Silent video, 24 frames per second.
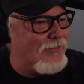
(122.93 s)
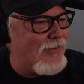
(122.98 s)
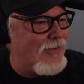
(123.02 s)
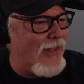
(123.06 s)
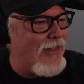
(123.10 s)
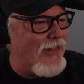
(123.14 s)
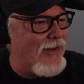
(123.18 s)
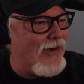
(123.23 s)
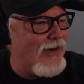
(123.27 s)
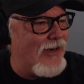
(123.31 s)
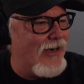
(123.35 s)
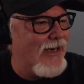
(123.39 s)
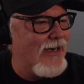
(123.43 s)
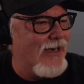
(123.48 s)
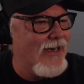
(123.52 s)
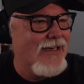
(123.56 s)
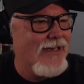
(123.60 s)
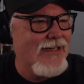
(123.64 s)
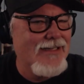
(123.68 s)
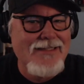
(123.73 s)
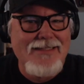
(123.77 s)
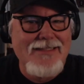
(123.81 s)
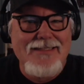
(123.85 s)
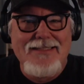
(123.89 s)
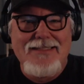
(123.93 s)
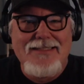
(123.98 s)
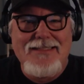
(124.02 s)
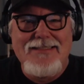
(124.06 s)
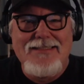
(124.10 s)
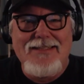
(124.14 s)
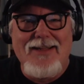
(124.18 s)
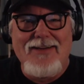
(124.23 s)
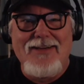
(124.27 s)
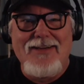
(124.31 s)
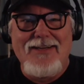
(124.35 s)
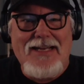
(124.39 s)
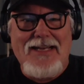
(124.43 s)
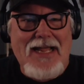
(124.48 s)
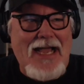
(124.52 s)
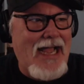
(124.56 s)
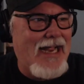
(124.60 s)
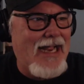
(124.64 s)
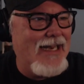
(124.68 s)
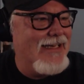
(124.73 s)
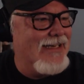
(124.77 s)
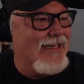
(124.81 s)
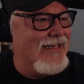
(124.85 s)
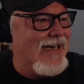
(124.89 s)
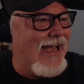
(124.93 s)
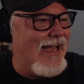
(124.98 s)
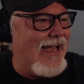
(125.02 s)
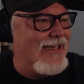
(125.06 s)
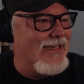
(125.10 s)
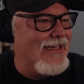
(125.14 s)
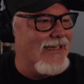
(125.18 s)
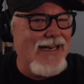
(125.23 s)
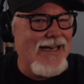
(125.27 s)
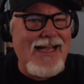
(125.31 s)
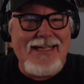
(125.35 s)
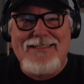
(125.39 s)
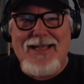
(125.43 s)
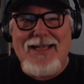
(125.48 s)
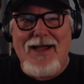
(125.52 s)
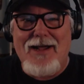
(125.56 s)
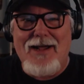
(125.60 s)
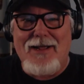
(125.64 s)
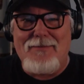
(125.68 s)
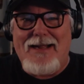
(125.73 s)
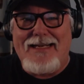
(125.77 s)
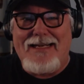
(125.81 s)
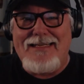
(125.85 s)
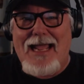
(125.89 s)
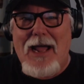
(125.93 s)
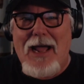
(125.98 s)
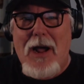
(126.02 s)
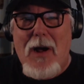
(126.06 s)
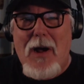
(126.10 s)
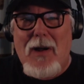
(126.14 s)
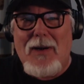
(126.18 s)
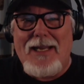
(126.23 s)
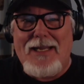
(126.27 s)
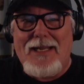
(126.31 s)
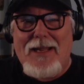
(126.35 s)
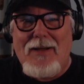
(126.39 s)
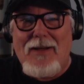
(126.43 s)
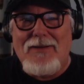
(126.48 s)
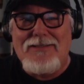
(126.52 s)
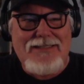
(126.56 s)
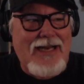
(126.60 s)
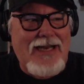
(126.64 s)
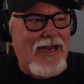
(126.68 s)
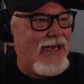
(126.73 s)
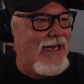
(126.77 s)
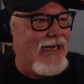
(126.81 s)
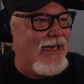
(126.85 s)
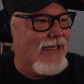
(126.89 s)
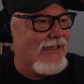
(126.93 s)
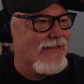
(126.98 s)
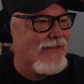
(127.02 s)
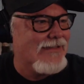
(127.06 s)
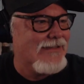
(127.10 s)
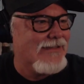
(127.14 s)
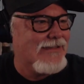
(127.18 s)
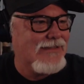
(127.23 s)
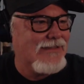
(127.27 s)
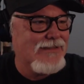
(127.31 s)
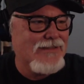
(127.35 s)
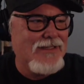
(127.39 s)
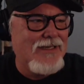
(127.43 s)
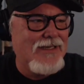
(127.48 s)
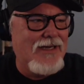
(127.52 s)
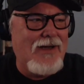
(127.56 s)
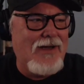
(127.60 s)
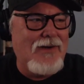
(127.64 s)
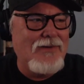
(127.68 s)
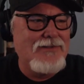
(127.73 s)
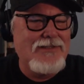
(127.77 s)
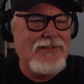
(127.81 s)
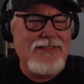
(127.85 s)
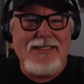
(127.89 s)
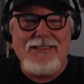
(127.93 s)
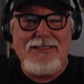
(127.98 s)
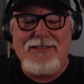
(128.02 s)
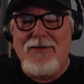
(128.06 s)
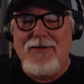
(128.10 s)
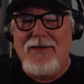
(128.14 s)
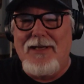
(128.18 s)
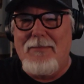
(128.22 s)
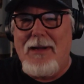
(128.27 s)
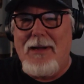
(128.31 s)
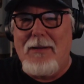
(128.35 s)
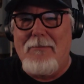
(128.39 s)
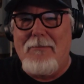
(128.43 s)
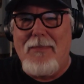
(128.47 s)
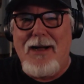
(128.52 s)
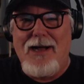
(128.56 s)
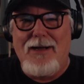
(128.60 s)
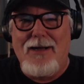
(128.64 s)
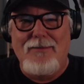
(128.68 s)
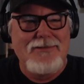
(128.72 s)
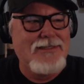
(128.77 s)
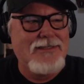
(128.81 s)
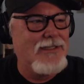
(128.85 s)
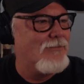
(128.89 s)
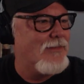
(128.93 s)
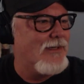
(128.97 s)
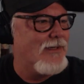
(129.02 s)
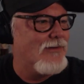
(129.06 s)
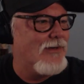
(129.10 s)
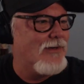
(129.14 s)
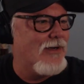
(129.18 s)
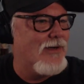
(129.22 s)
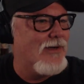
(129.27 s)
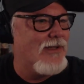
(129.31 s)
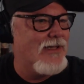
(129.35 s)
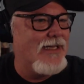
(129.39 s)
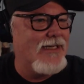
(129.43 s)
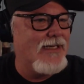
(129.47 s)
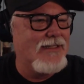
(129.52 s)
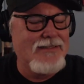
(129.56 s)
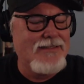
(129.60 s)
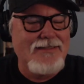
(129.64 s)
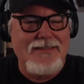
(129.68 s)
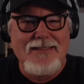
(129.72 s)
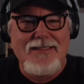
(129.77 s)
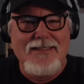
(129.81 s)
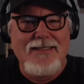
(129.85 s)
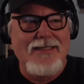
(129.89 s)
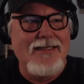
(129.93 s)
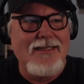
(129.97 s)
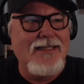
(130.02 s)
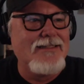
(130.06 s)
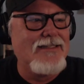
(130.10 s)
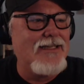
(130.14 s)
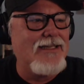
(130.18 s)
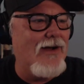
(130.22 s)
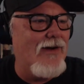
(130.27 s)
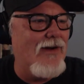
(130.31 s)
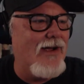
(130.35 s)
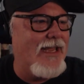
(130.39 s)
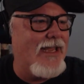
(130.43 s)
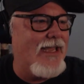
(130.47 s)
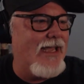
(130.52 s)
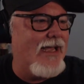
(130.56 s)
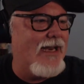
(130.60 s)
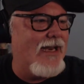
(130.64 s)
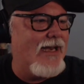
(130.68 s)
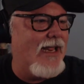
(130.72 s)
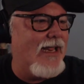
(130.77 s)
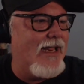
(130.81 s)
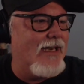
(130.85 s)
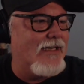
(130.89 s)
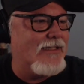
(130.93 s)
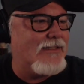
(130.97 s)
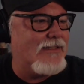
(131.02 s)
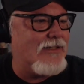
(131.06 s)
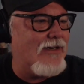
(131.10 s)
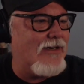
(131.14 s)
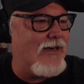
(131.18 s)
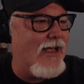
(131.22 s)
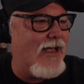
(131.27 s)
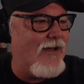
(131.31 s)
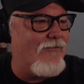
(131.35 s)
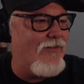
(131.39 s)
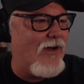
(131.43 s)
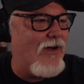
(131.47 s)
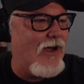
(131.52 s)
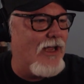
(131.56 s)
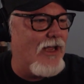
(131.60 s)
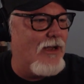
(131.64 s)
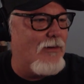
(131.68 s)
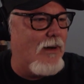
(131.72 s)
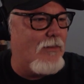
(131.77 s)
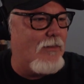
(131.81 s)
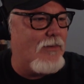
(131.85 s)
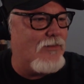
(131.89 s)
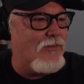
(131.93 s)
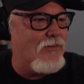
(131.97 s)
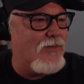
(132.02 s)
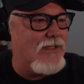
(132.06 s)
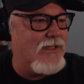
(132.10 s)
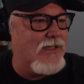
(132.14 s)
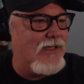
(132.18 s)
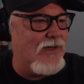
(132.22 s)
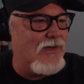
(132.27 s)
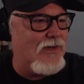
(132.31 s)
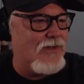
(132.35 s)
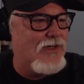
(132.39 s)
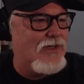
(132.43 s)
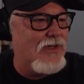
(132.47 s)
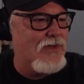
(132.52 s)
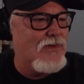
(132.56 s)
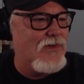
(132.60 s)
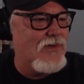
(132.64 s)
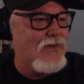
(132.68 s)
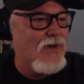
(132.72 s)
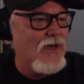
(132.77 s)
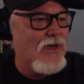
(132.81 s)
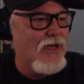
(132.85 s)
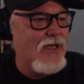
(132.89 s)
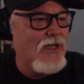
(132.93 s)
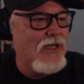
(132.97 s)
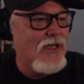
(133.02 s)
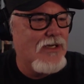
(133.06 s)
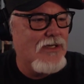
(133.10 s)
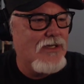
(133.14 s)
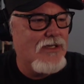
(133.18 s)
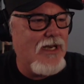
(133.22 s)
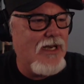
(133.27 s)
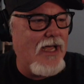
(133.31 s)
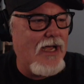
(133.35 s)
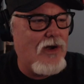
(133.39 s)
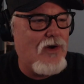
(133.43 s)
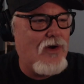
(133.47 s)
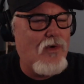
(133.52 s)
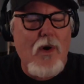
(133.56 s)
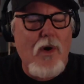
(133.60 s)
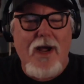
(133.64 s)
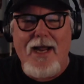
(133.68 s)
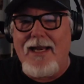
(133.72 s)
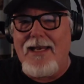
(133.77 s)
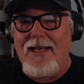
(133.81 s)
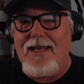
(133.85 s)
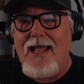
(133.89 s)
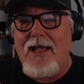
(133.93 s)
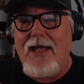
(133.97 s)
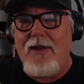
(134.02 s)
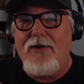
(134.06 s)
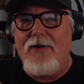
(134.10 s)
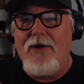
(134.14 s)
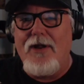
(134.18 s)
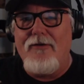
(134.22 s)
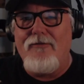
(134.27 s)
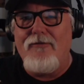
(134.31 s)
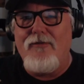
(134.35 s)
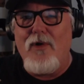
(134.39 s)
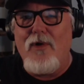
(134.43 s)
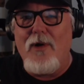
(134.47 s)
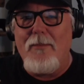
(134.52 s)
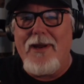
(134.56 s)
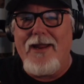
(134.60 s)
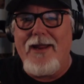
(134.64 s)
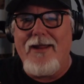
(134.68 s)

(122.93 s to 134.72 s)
brother. No, you're not. You're not. You're not talking about that Holy Ghost, are you? Oh shit! Don't let my mom see me doing this. Let's go again, and let's turn that volume up. It was a little too not quite loud enough for me.